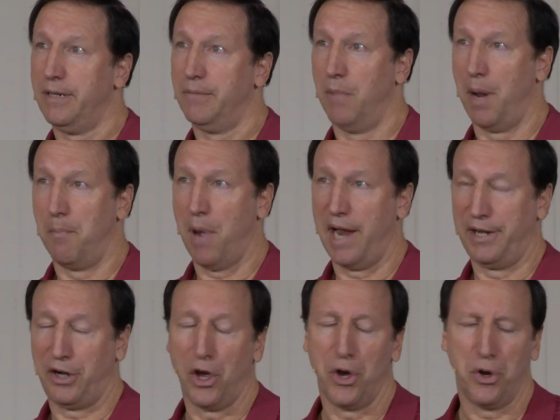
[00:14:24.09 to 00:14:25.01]
my
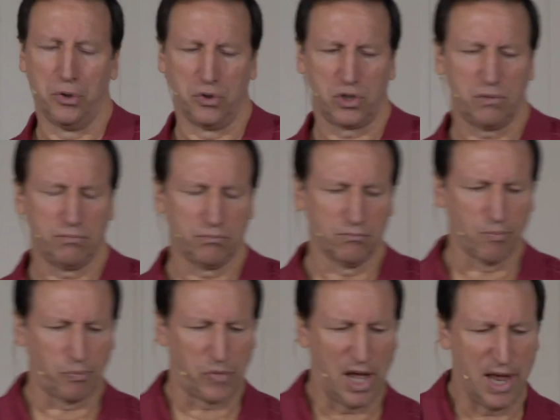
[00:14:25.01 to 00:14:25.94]
mind goes.
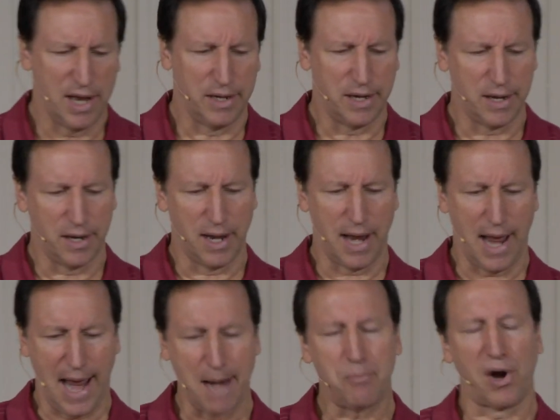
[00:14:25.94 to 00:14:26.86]
And
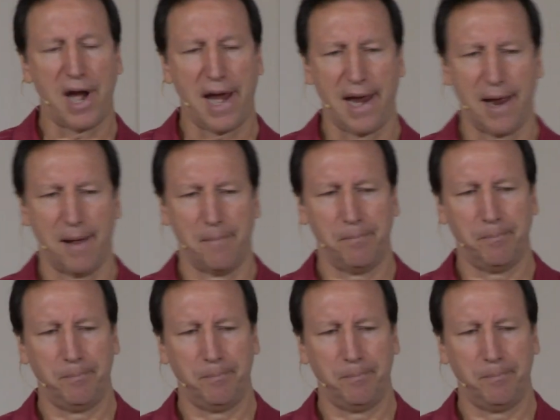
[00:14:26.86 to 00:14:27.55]
Abraham